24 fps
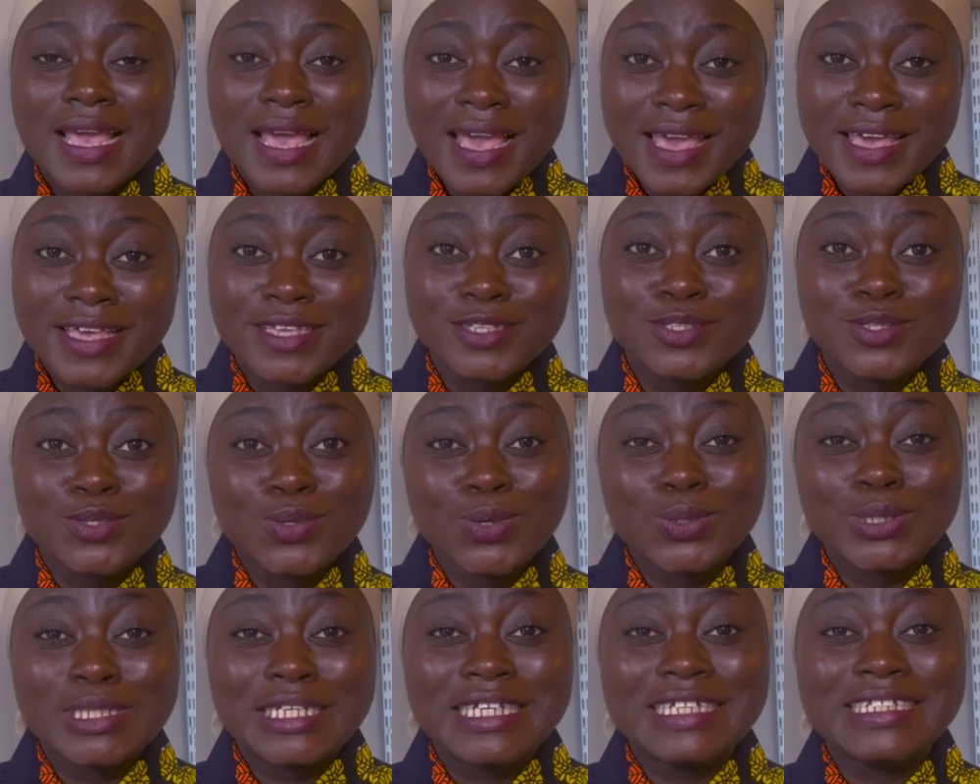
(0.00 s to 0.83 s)
Hey,
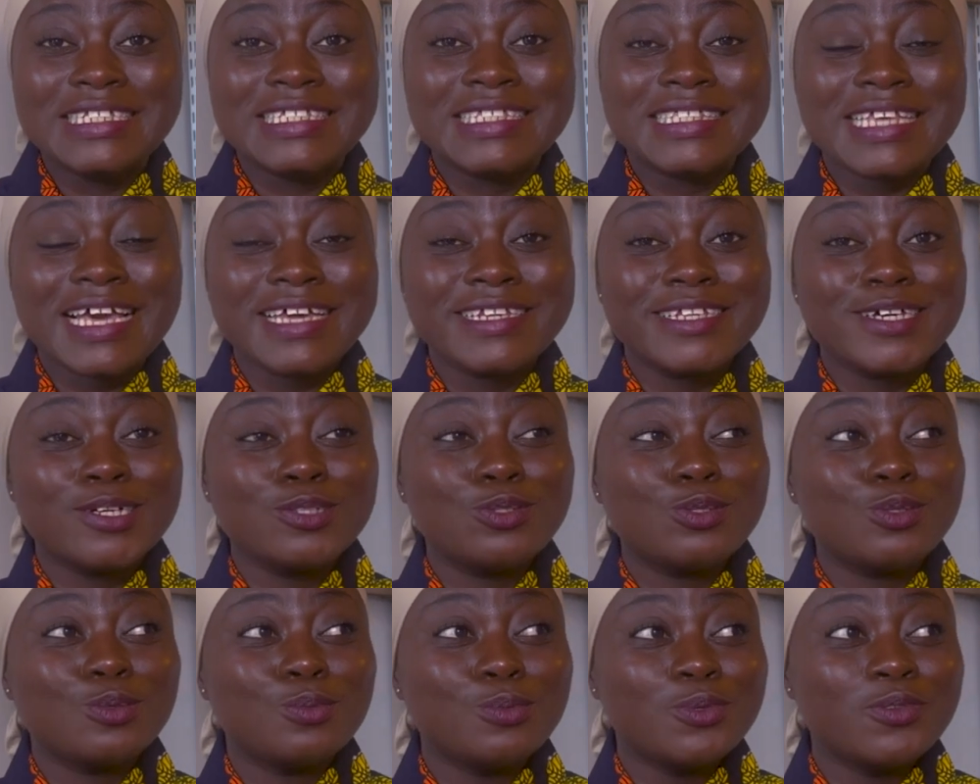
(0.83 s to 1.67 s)
so they
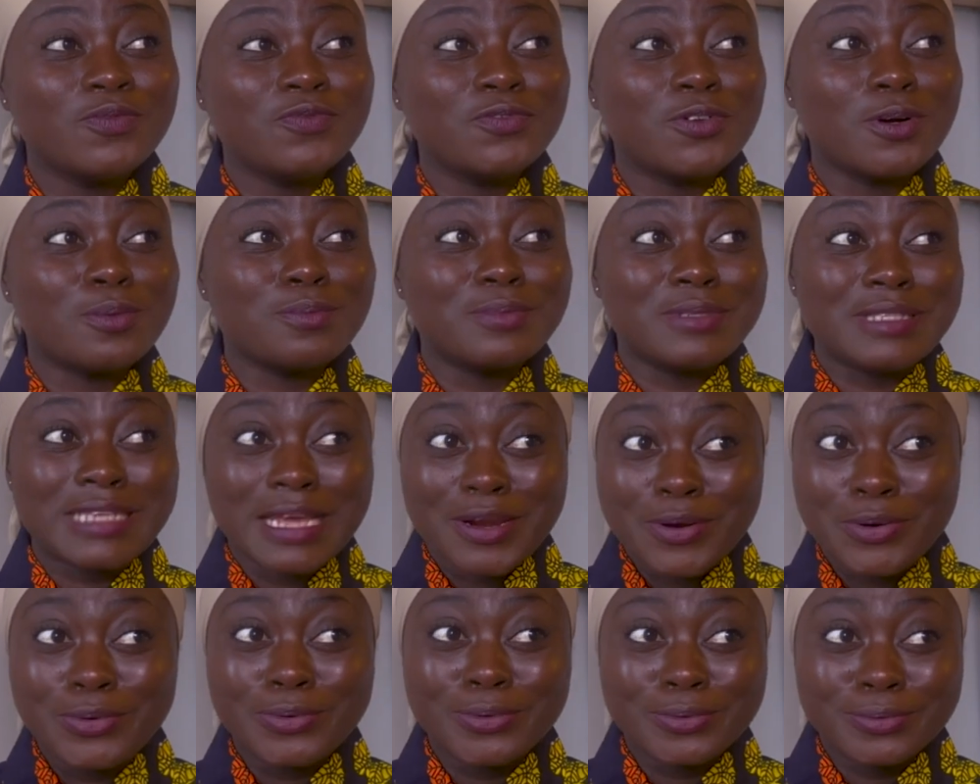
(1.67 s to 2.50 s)
decided to move from
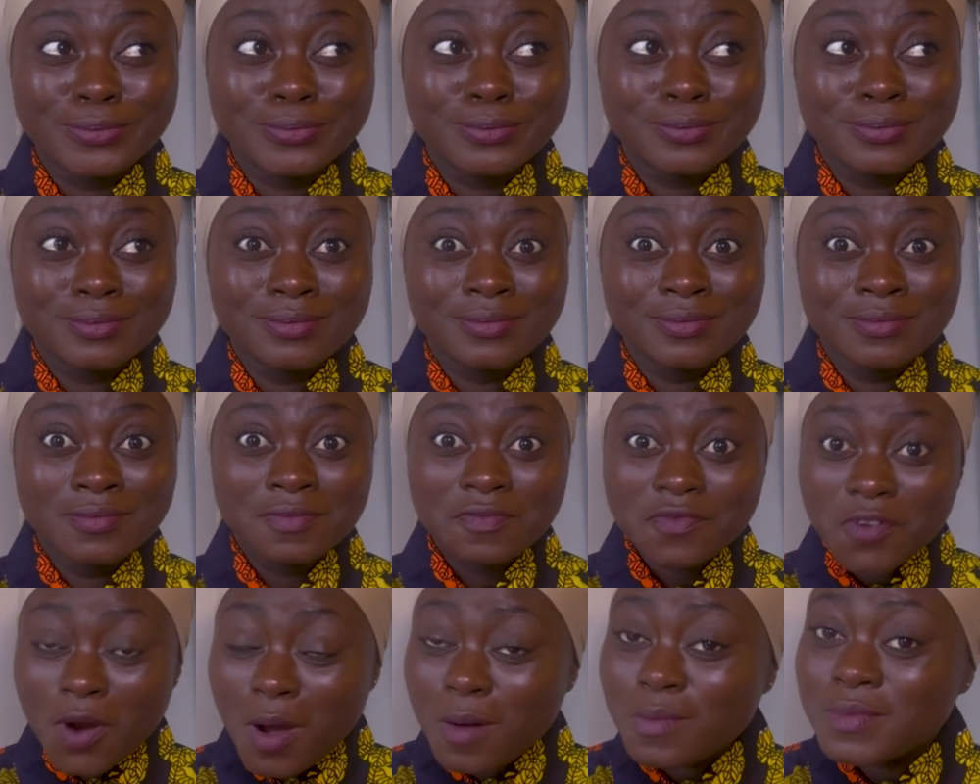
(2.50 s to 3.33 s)
zero,
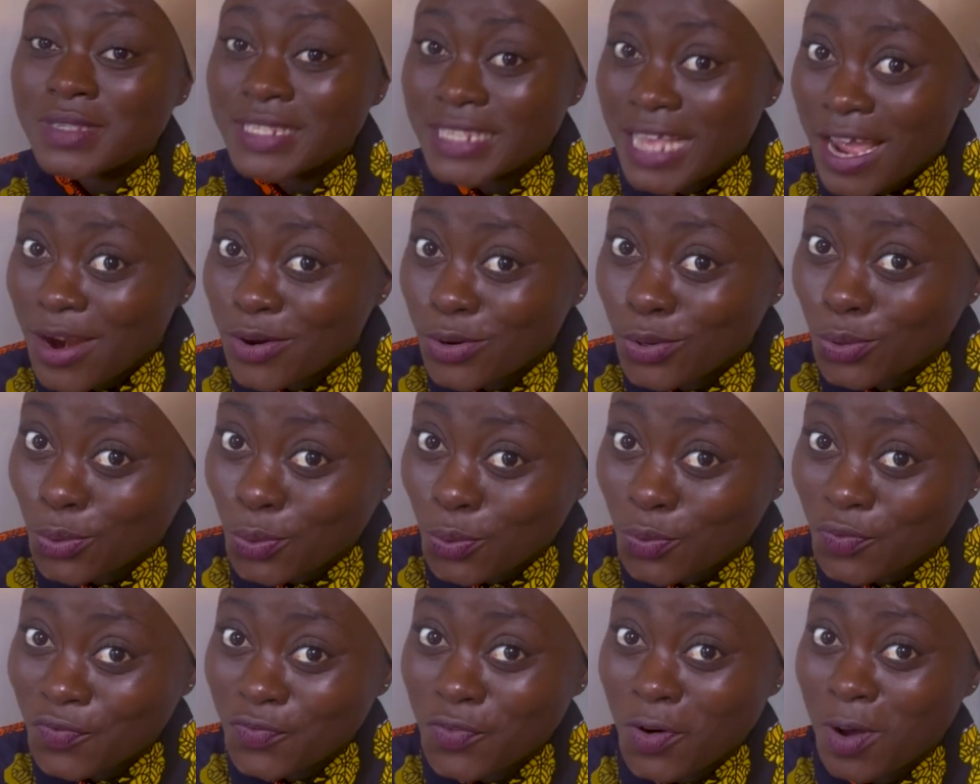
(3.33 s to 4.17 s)
from
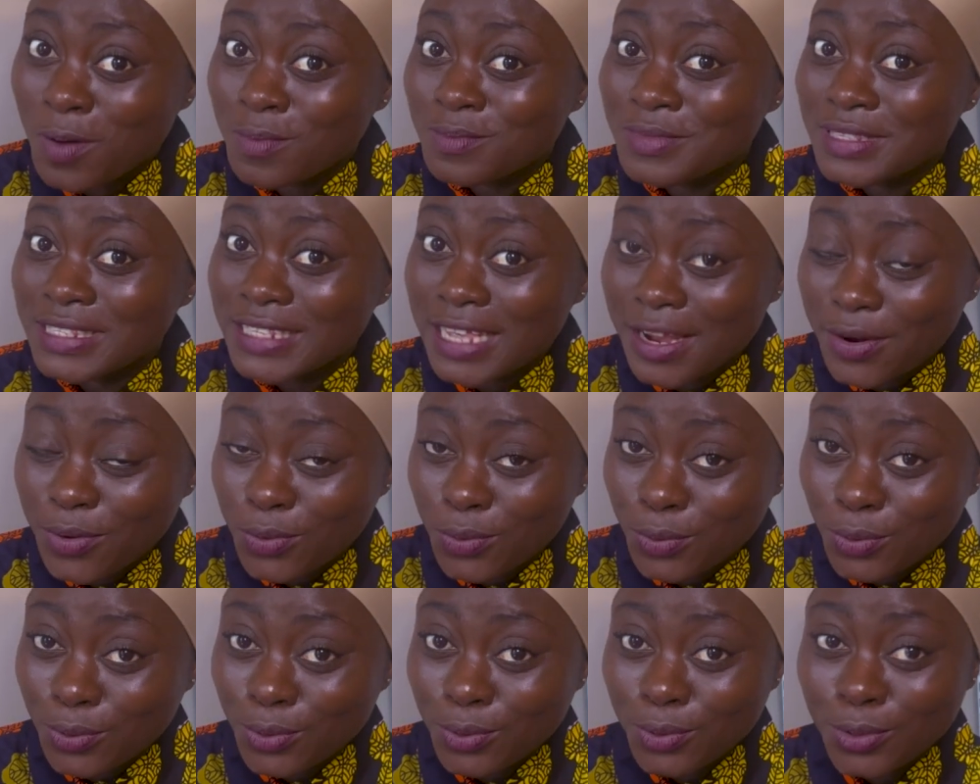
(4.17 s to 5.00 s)
zero, from
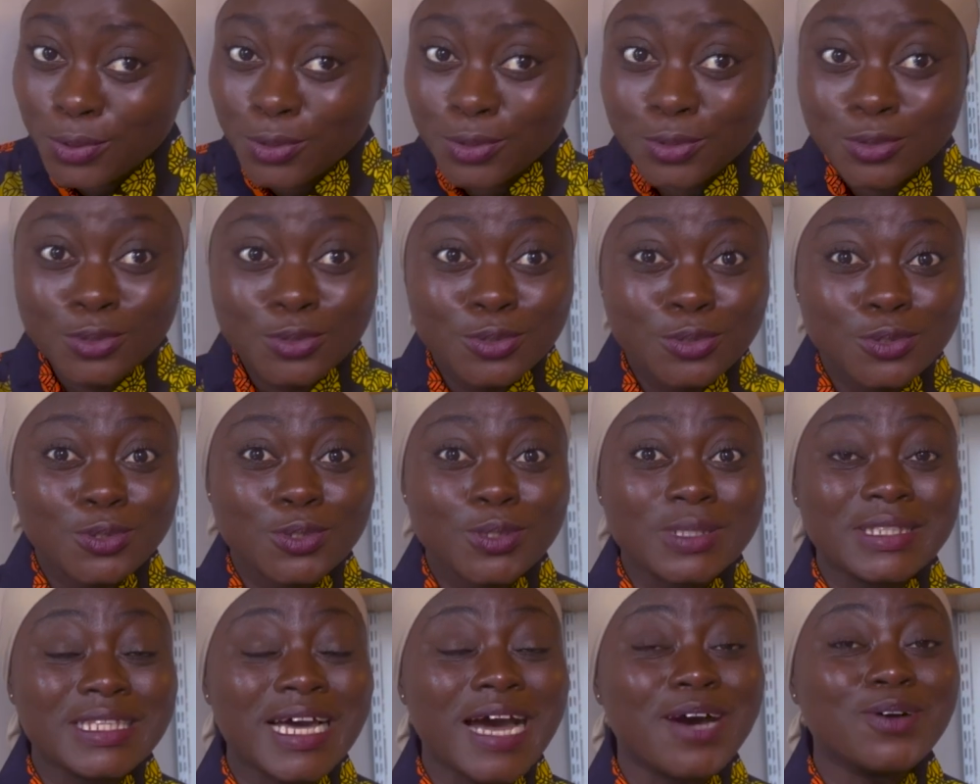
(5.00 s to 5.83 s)
zero
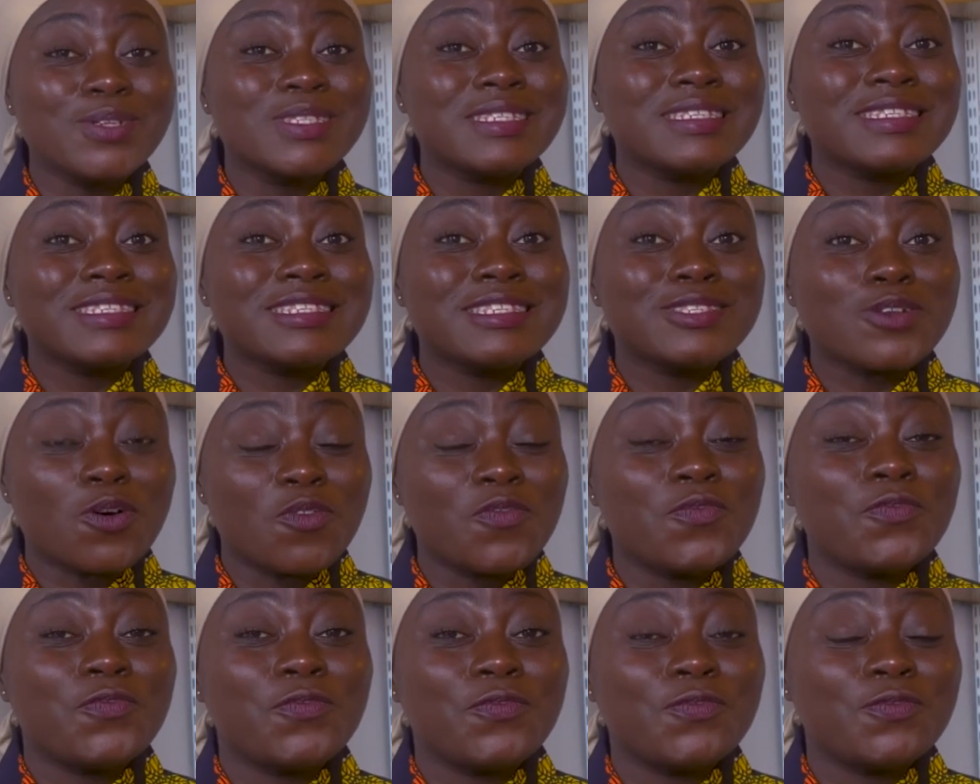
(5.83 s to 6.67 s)
to thousands
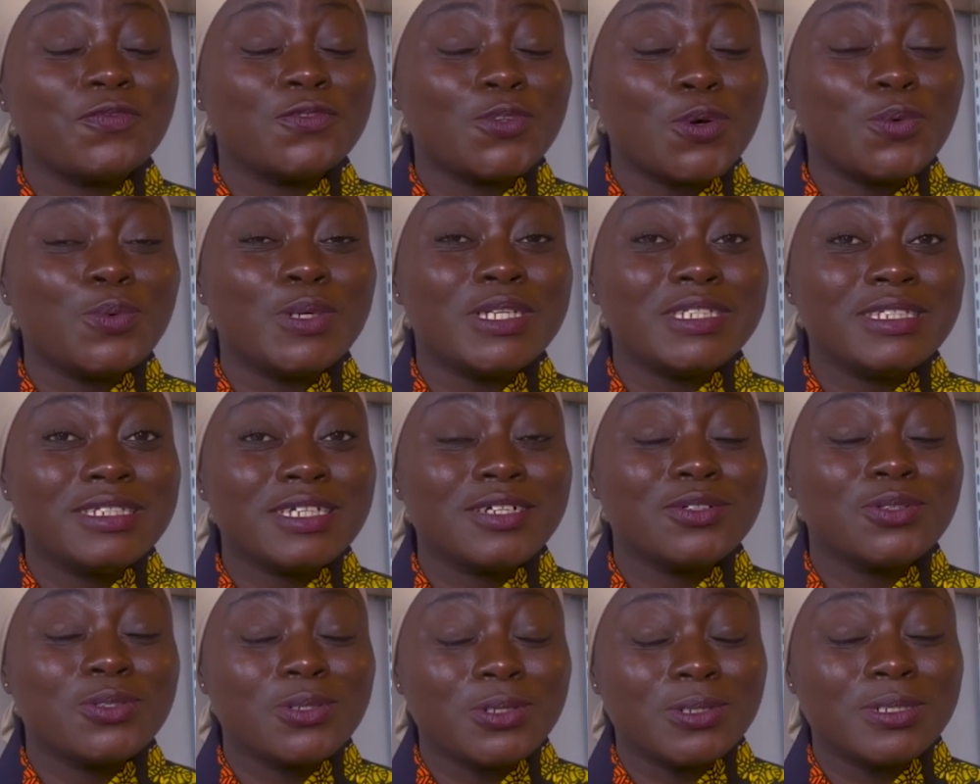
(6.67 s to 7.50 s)
of
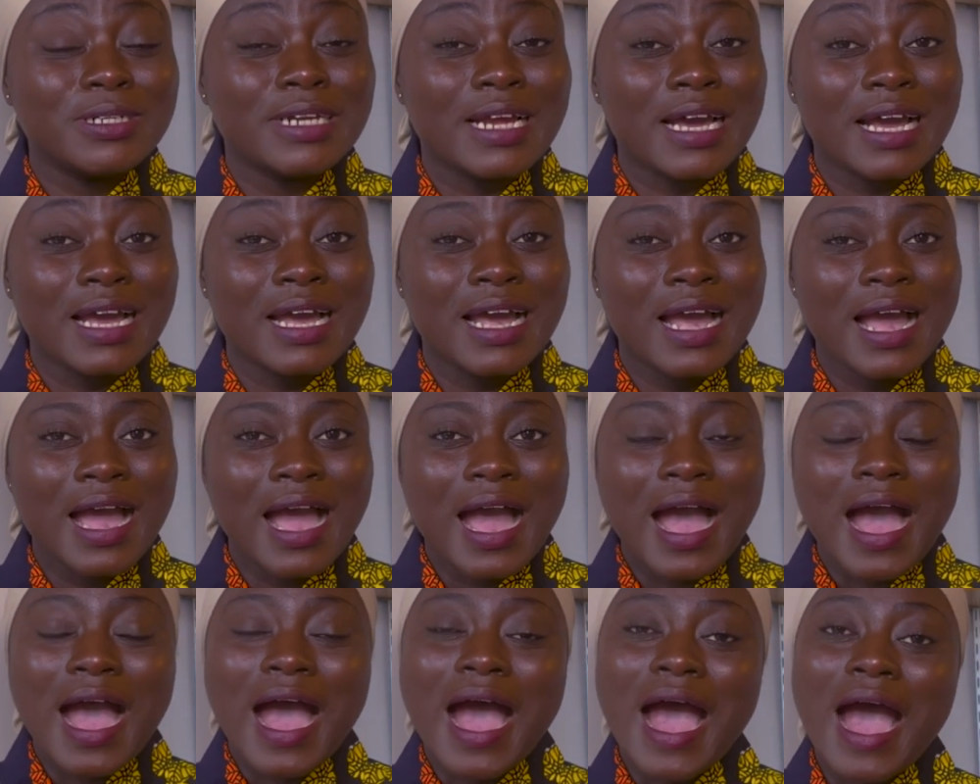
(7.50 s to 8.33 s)
Norwegian kroner.
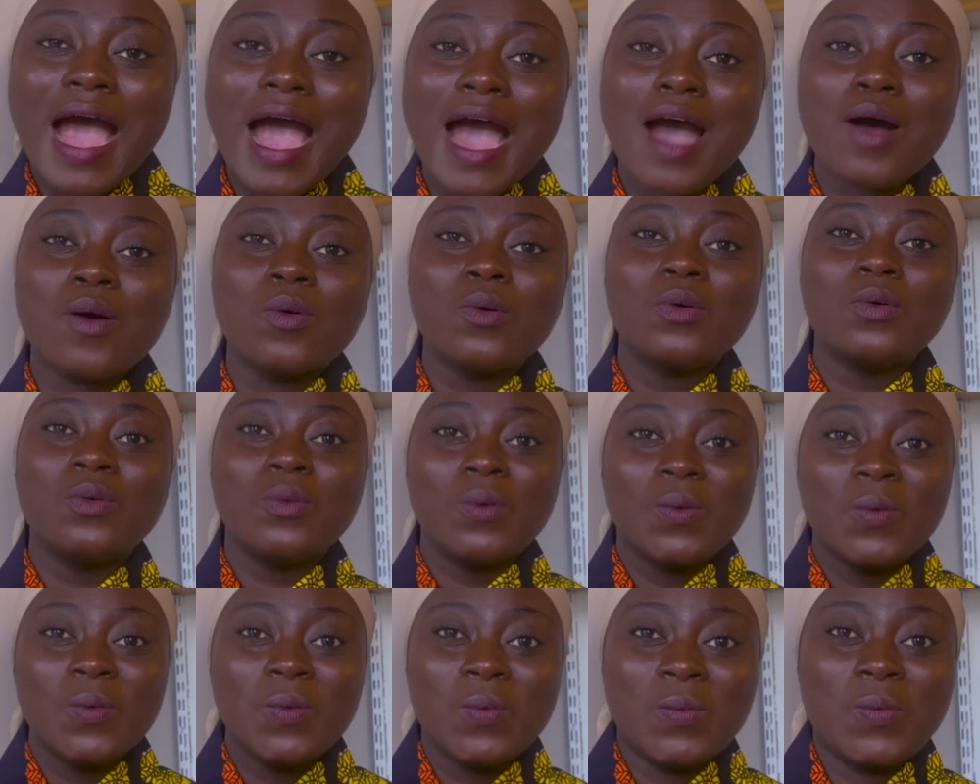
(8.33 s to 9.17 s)
How?
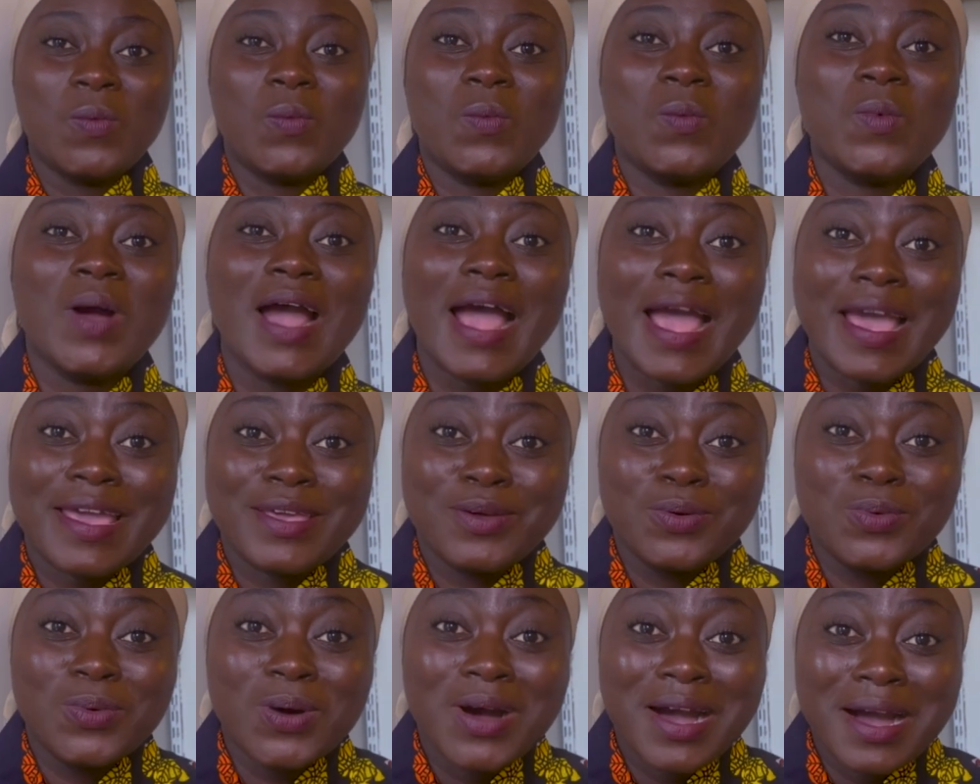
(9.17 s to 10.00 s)
Why?
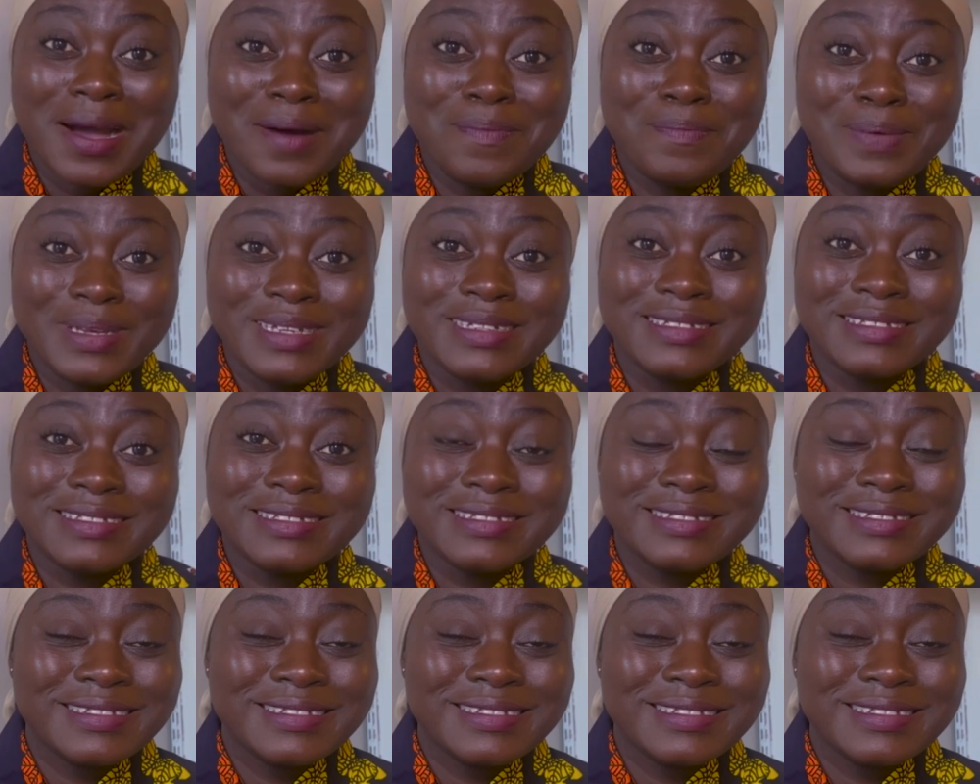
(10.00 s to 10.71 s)
What happened?